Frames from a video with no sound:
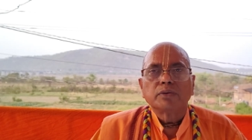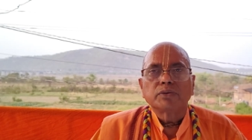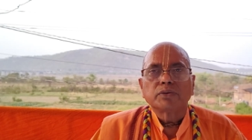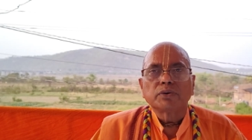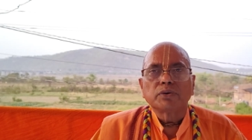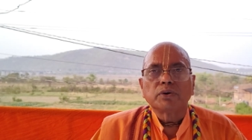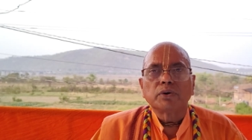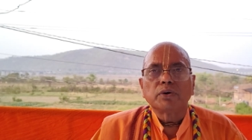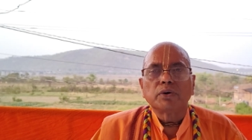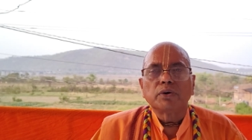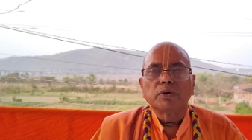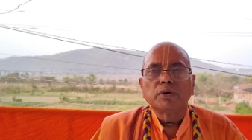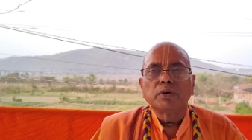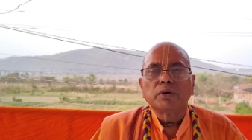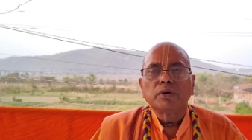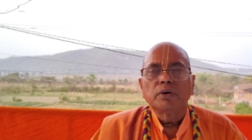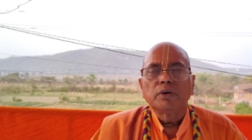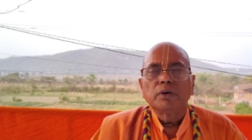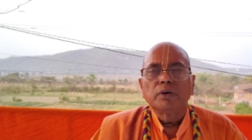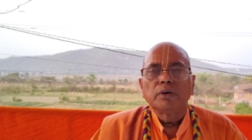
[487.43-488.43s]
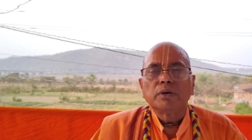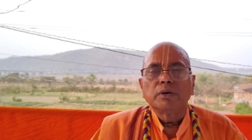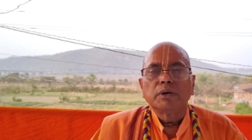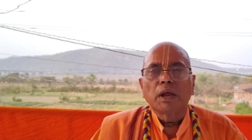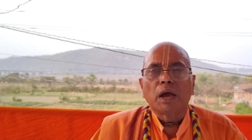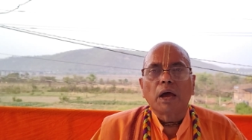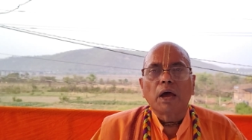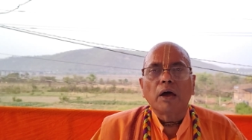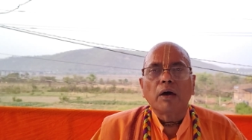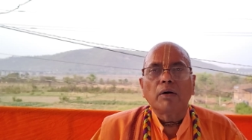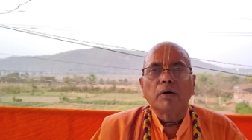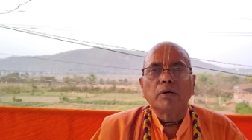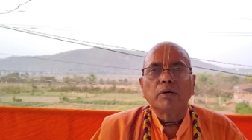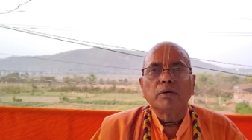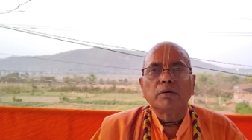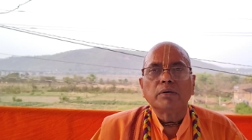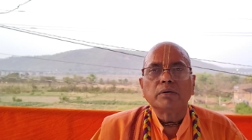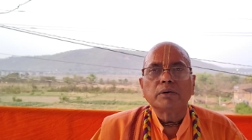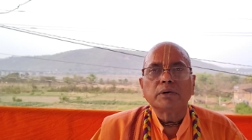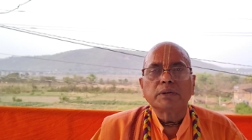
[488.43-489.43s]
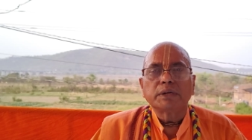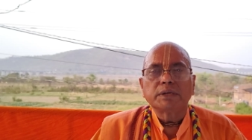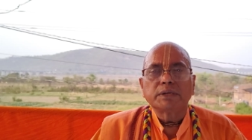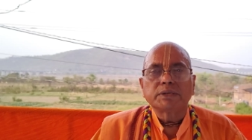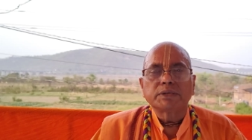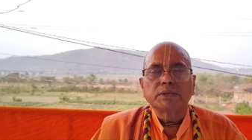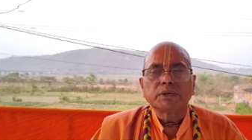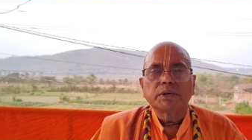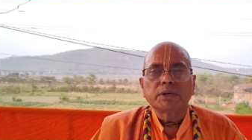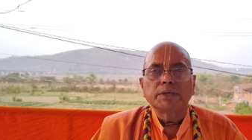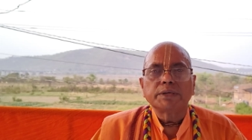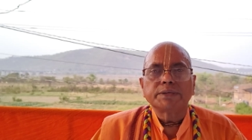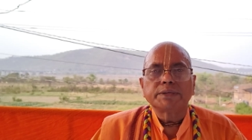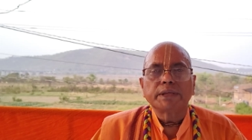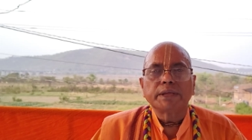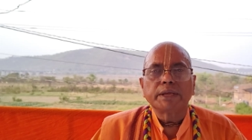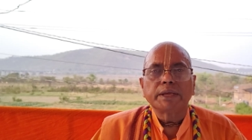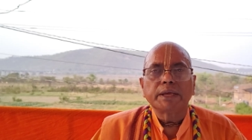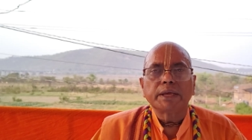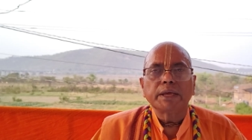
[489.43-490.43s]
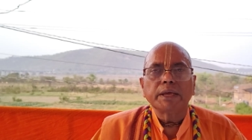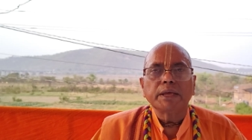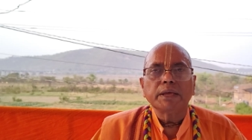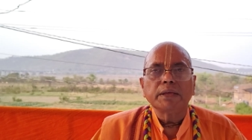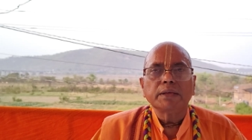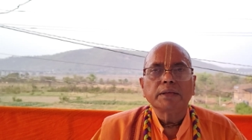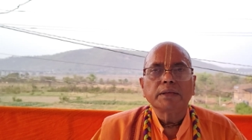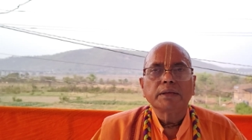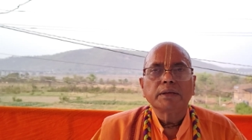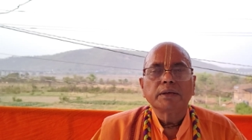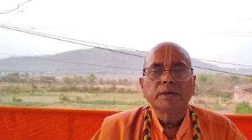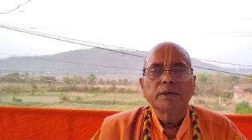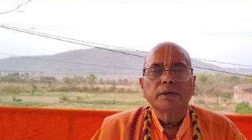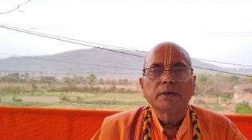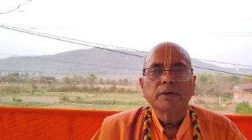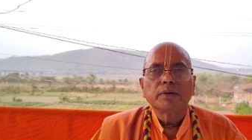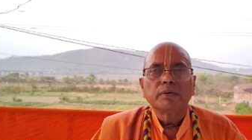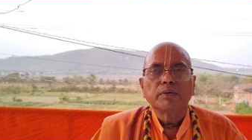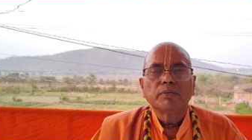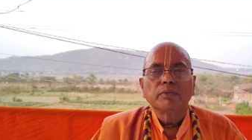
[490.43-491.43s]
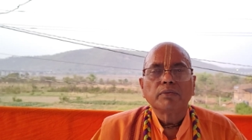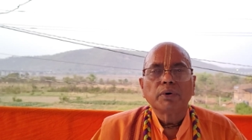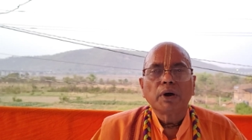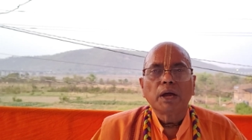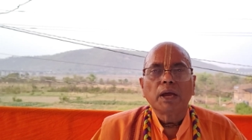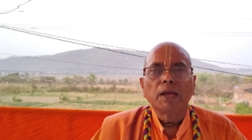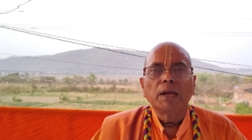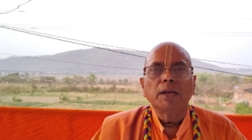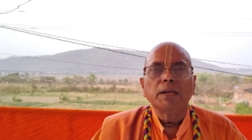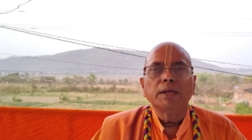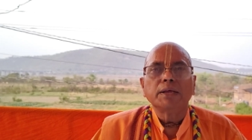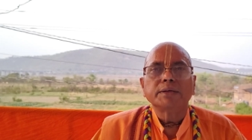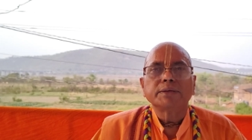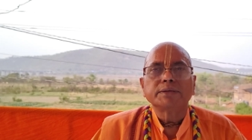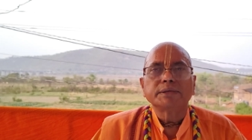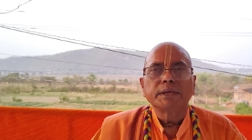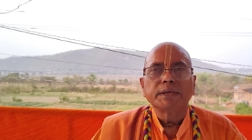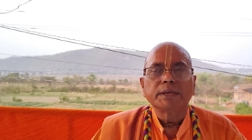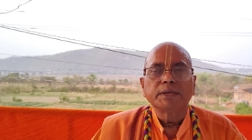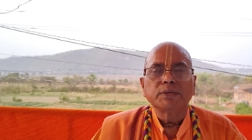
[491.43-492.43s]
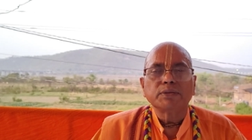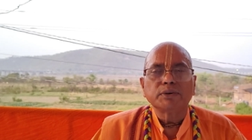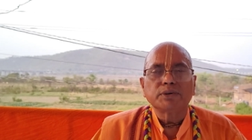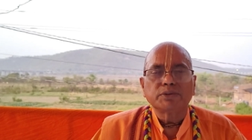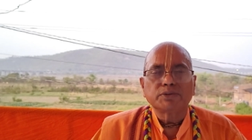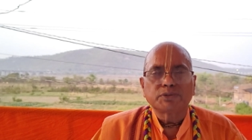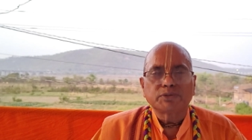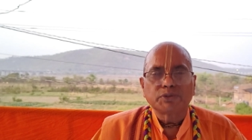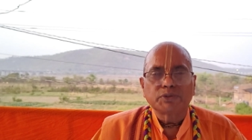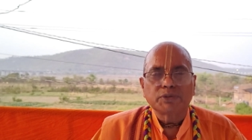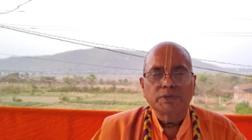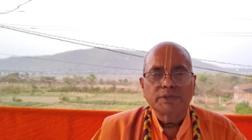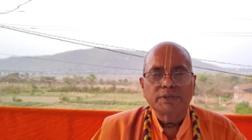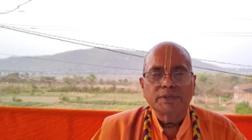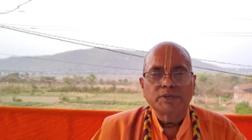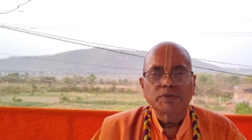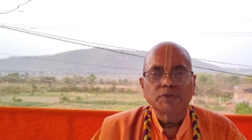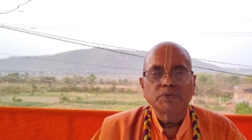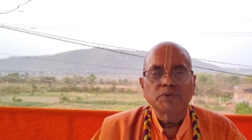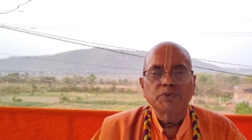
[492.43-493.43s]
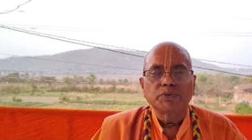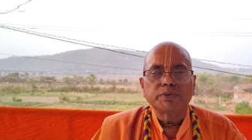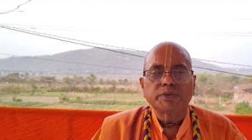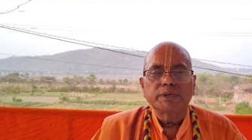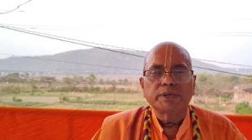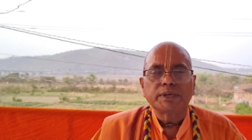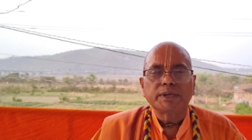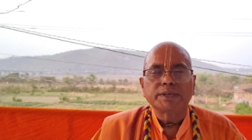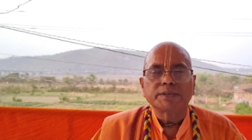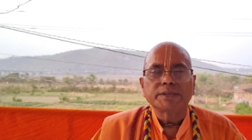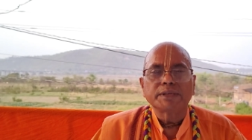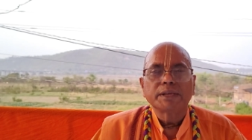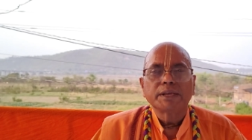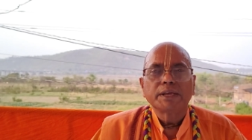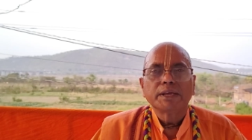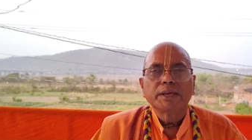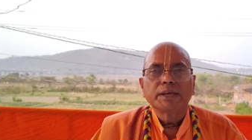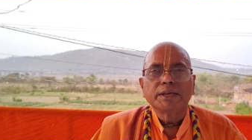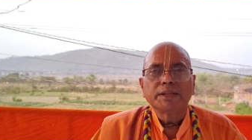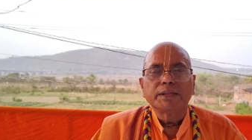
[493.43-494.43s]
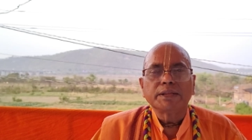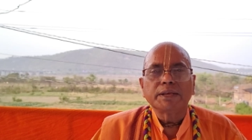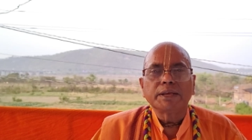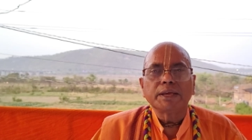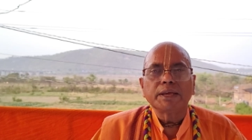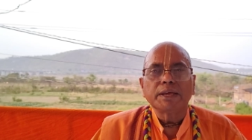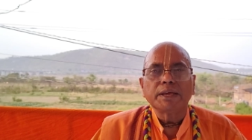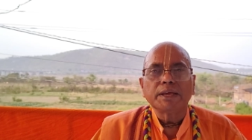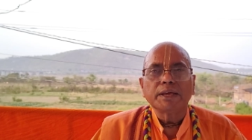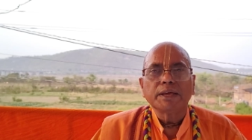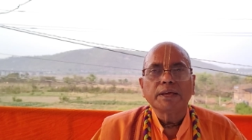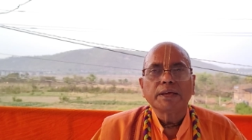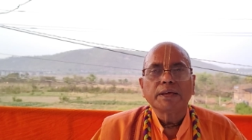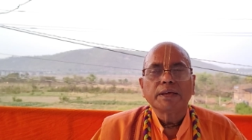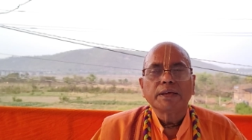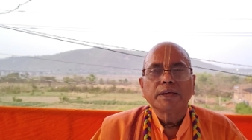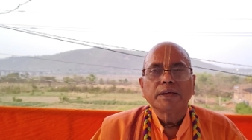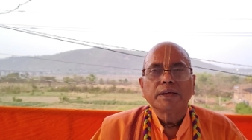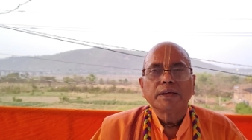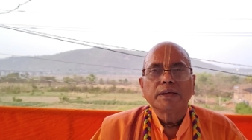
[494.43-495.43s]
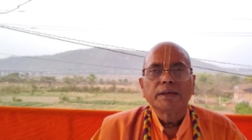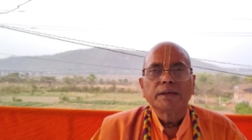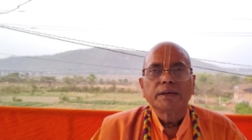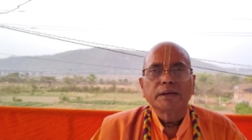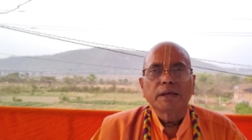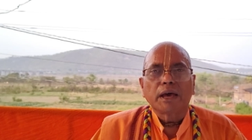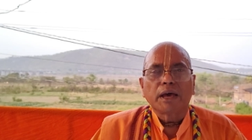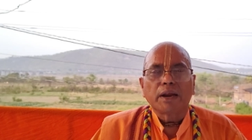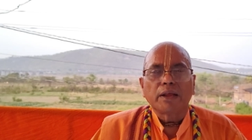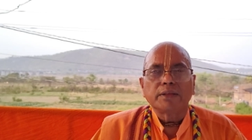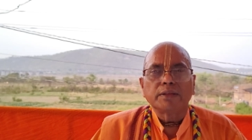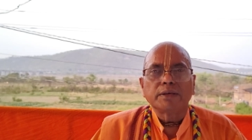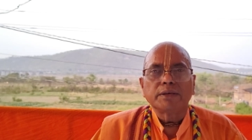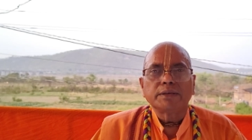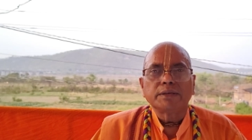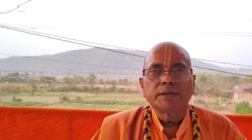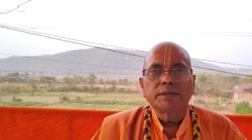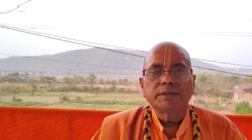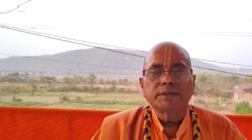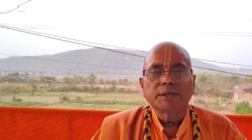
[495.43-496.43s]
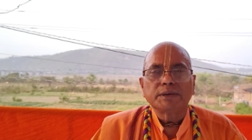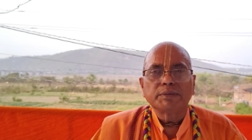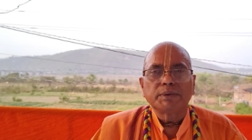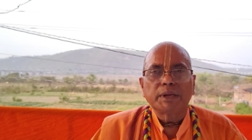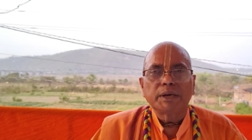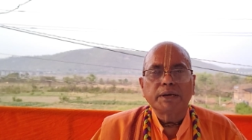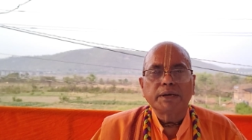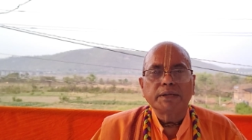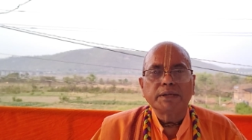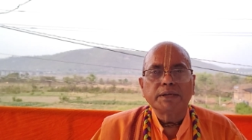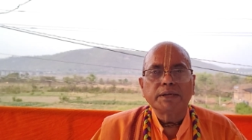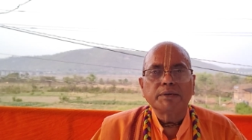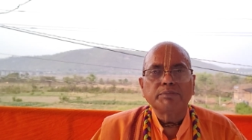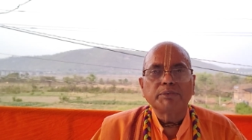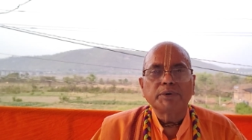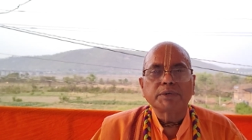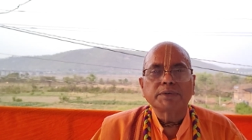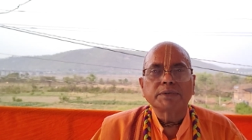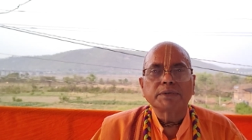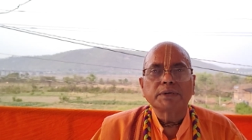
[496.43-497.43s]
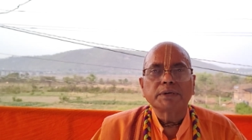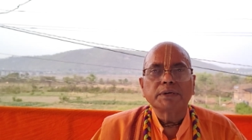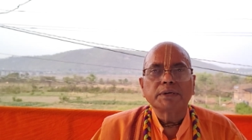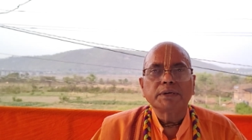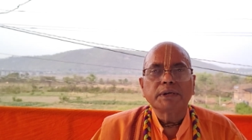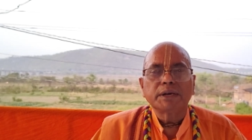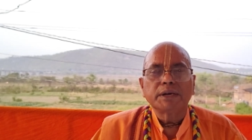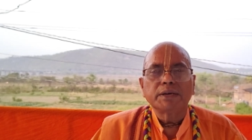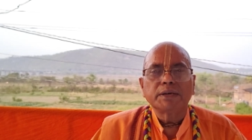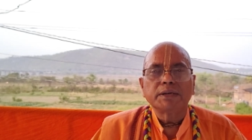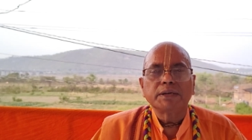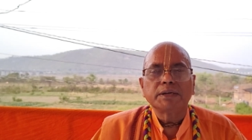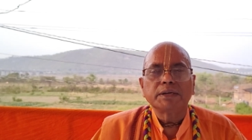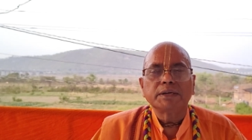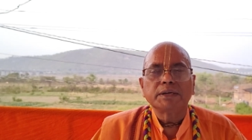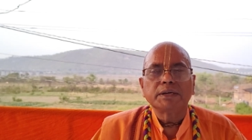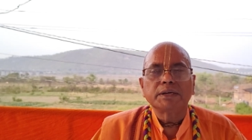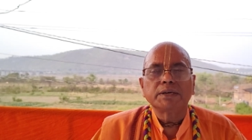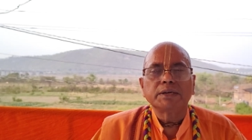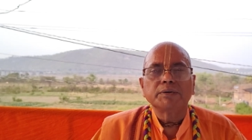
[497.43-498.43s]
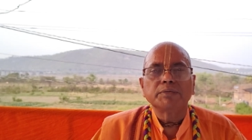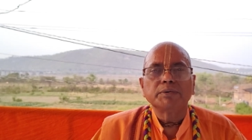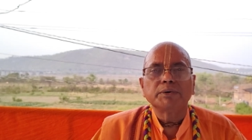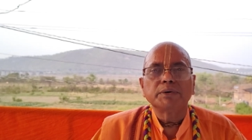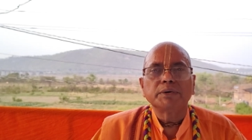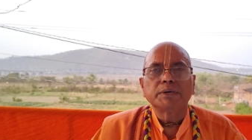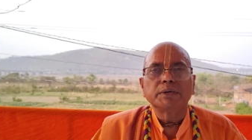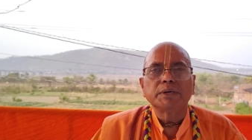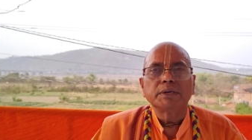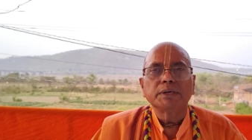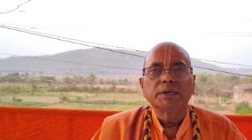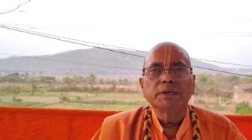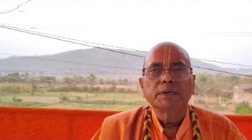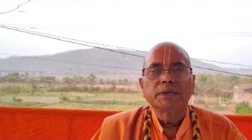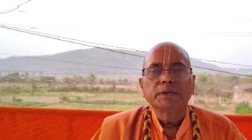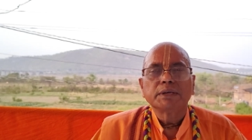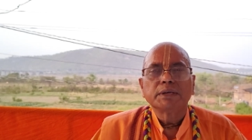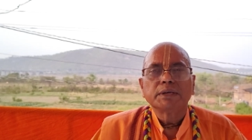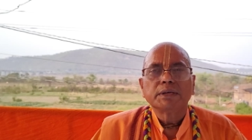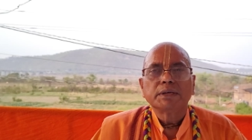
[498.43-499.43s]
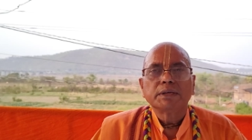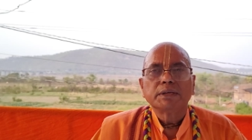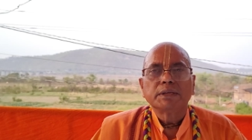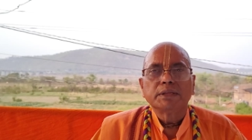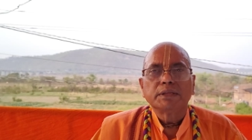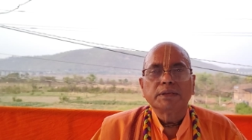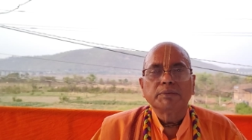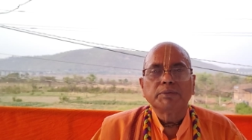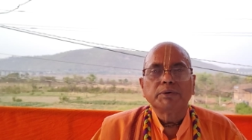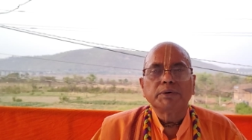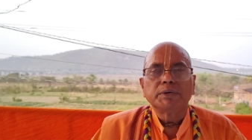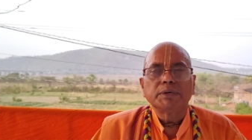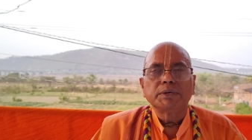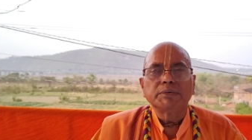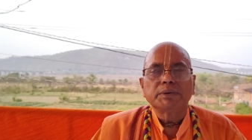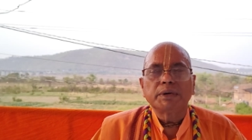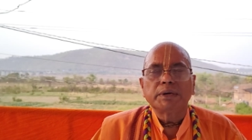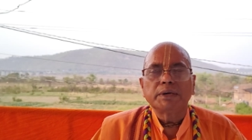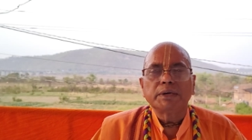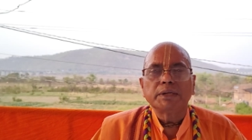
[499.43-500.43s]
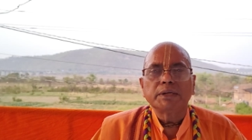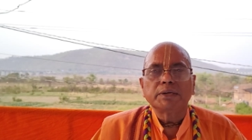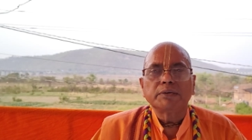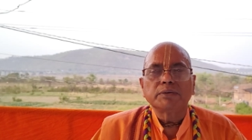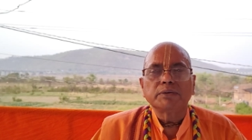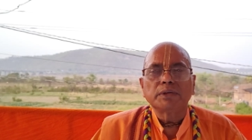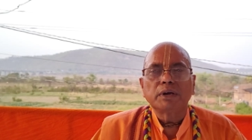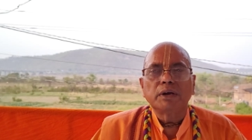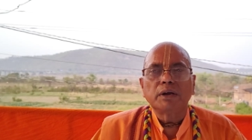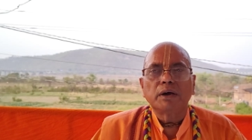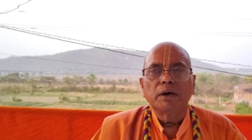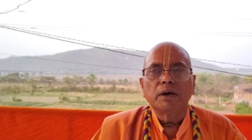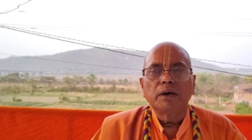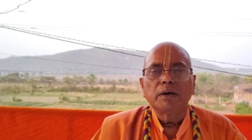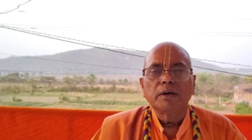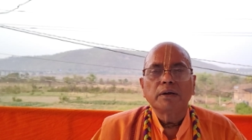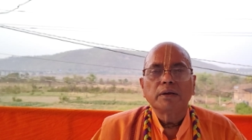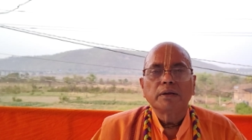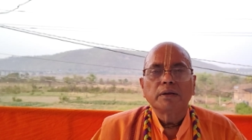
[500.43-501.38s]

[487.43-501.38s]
So now Krishna is thinking, while he is seeing these two trees, he is thinking, Narada is a very dear person, dear devotee. Devotee is very dear to the Lord.